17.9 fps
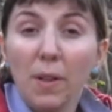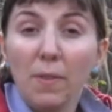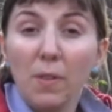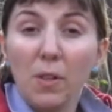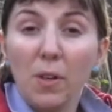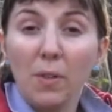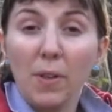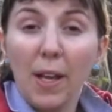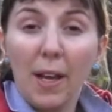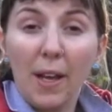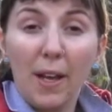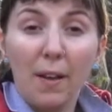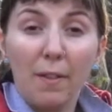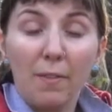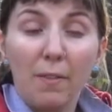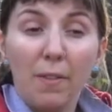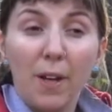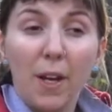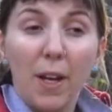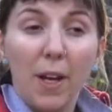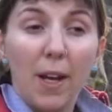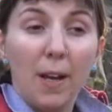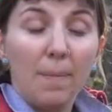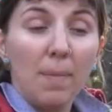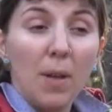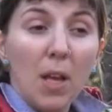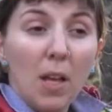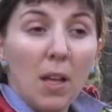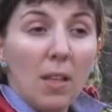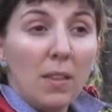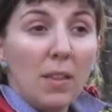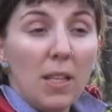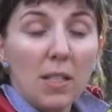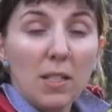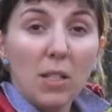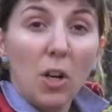if you don't have
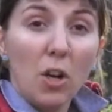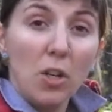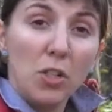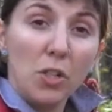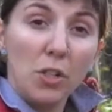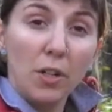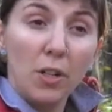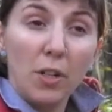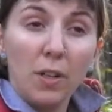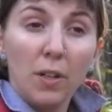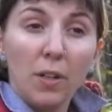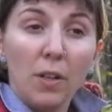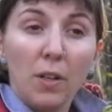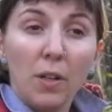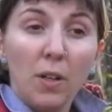these larger